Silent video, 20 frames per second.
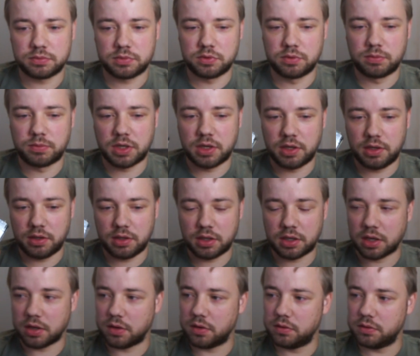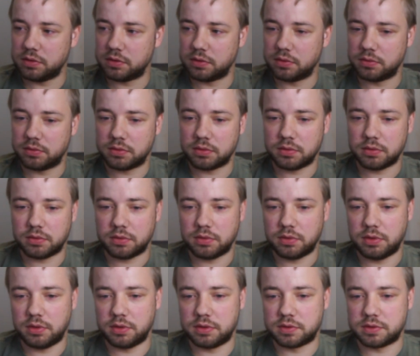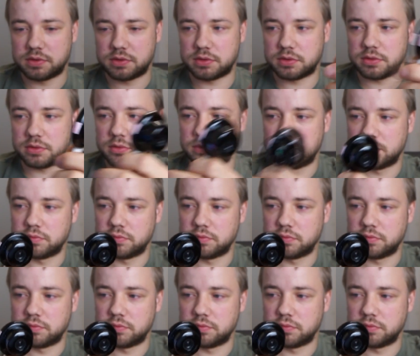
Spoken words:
to my account. It's